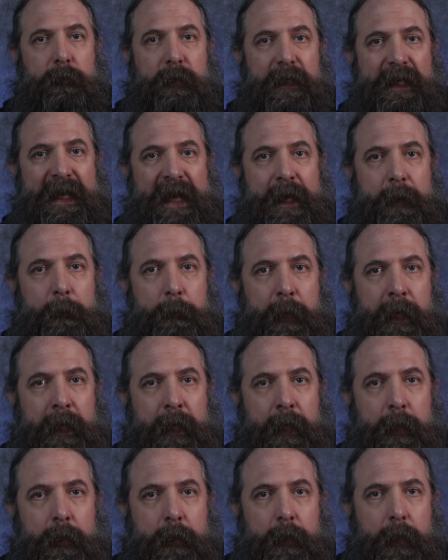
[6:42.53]
of the
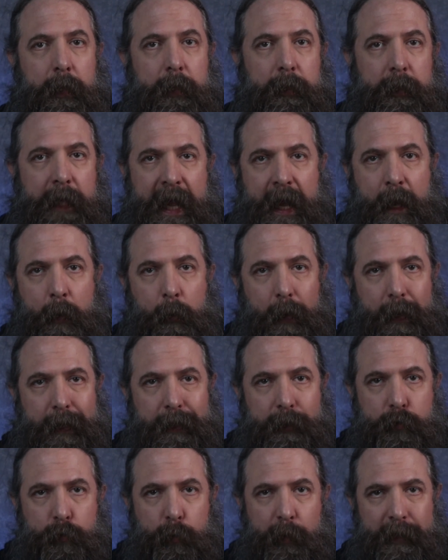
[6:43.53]
campaign and how
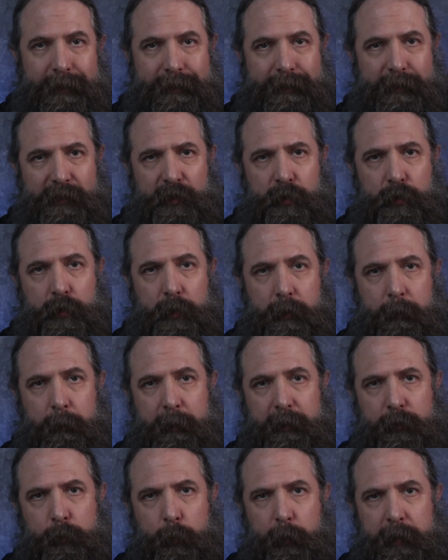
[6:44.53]
I transition
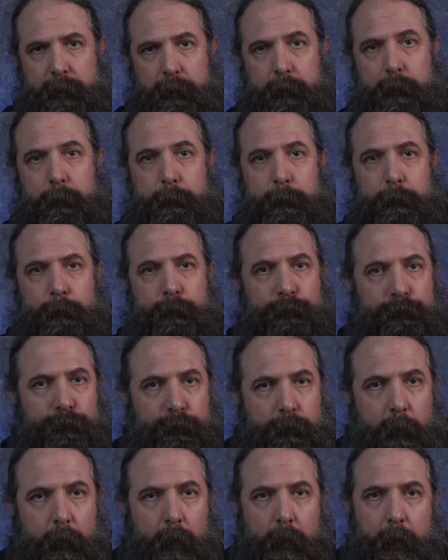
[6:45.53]
between them.
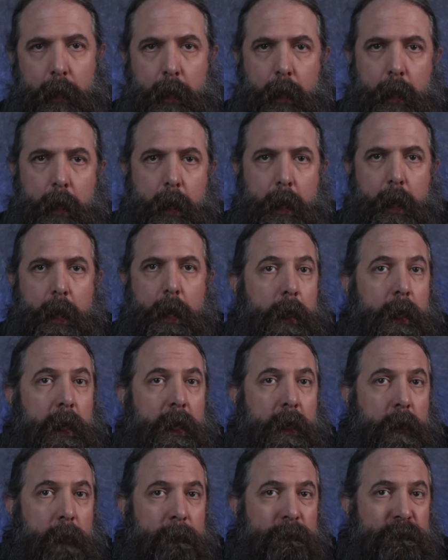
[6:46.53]

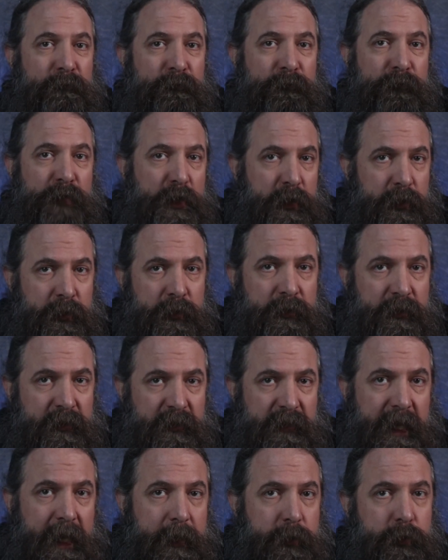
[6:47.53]
In our first
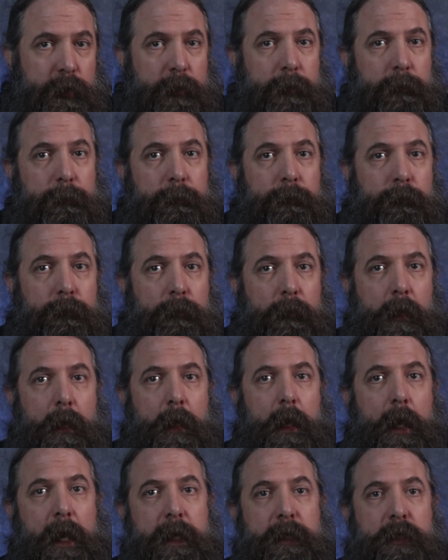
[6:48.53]
session,
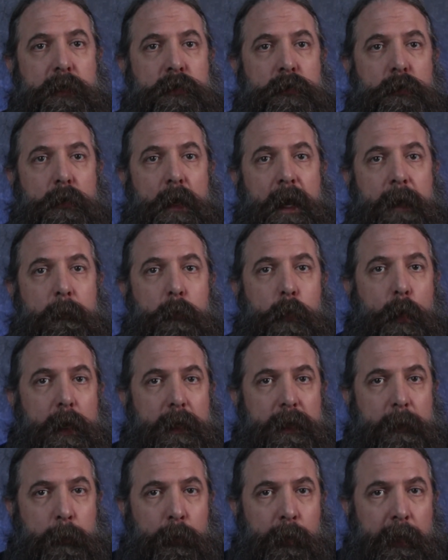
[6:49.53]
I describe
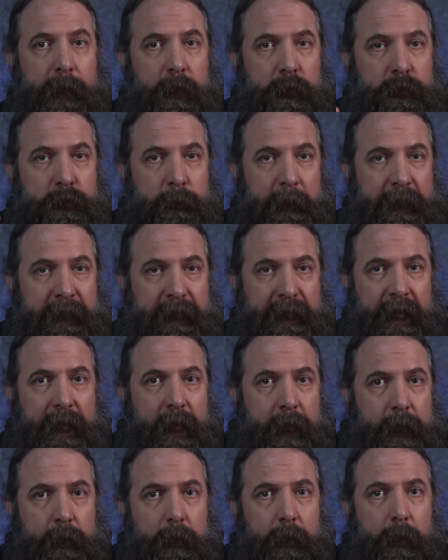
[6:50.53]
where the players
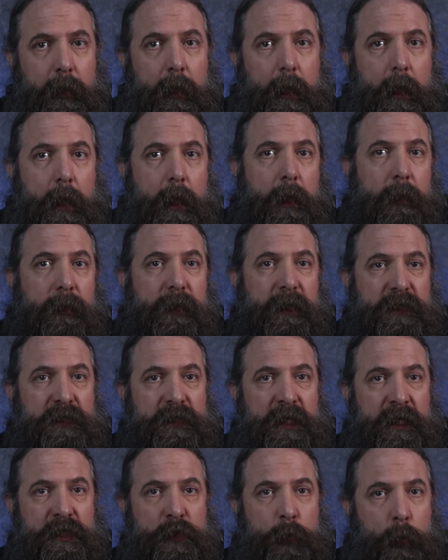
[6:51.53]
begin, the
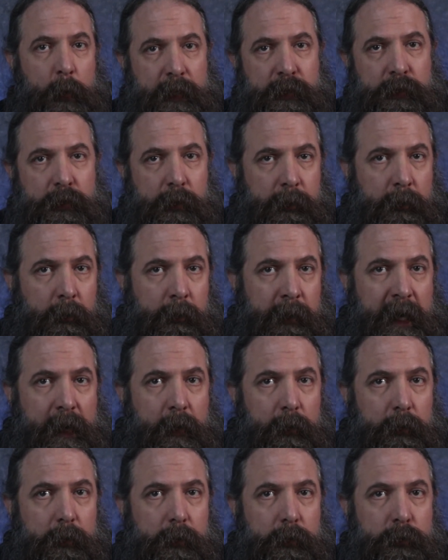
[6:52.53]
situation their
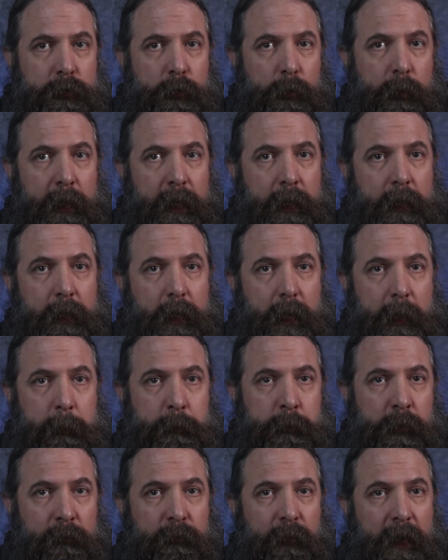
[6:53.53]
characters are in,
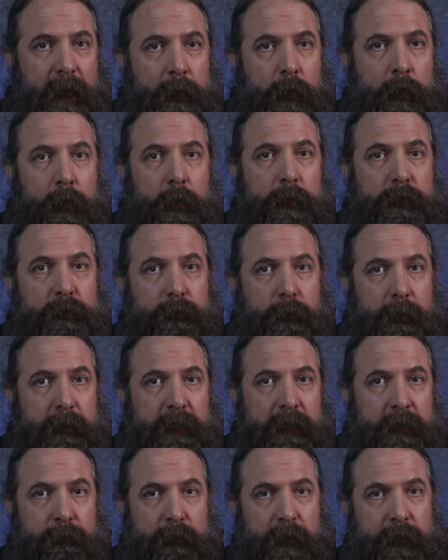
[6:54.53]
and provide hooks for
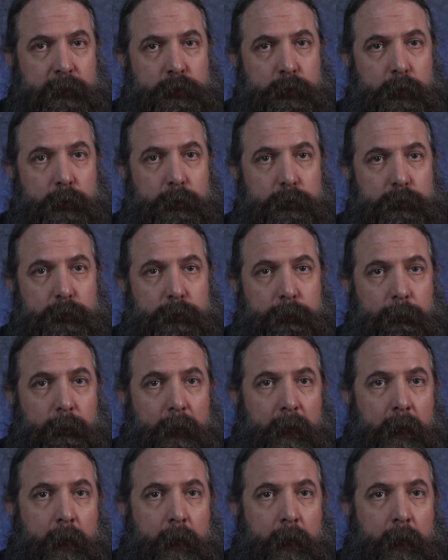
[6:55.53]
the adventures.